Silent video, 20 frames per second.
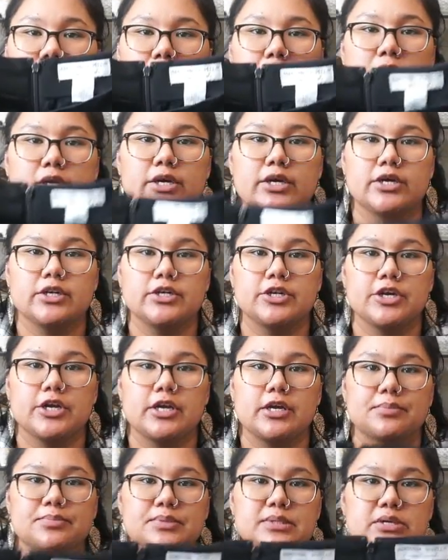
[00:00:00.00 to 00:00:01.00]
sorry, on your
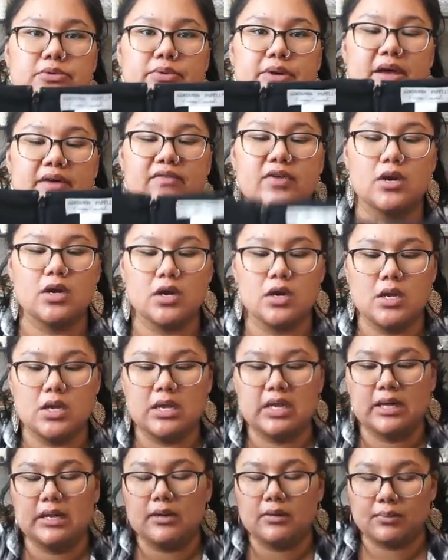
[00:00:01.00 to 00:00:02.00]
hips or whatever.
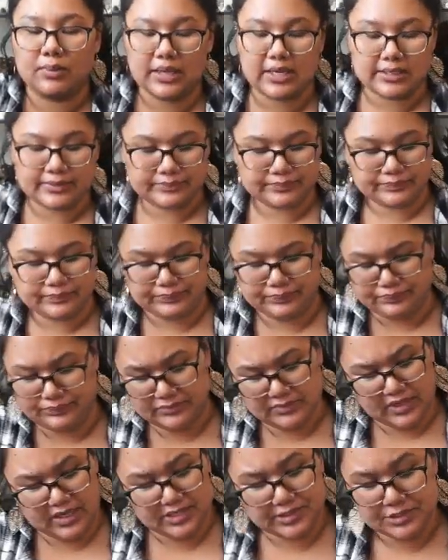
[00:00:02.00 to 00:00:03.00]
But
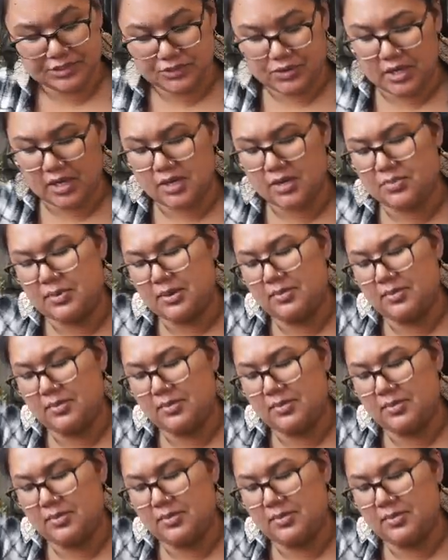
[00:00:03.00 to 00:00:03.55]
Adrianna